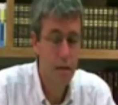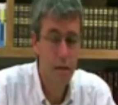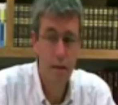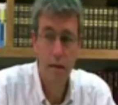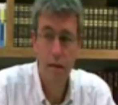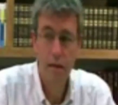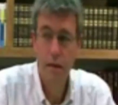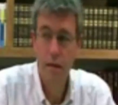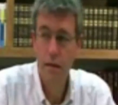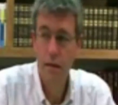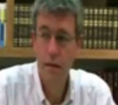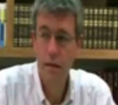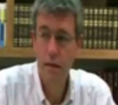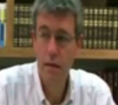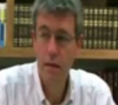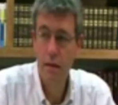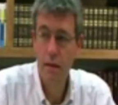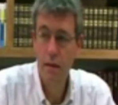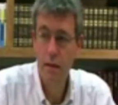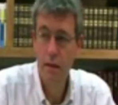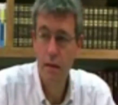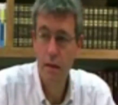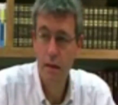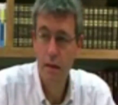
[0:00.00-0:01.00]

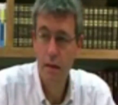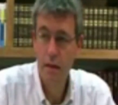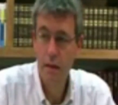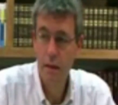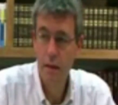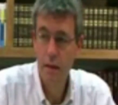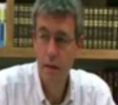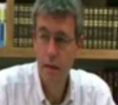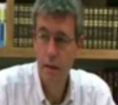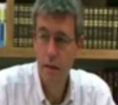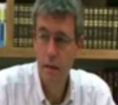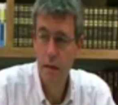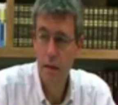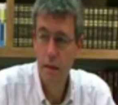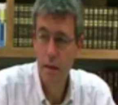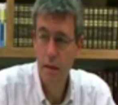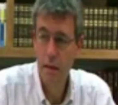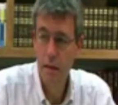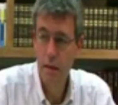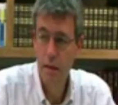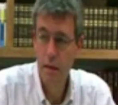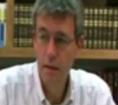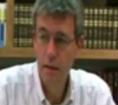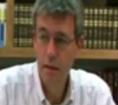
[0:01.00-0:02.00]

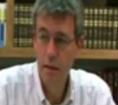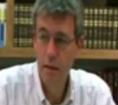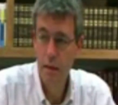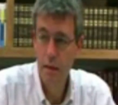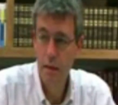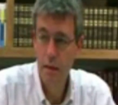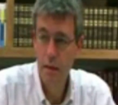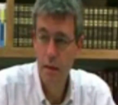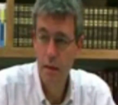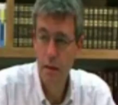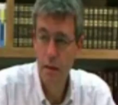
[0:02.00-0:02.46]
No one is speaking in this clip.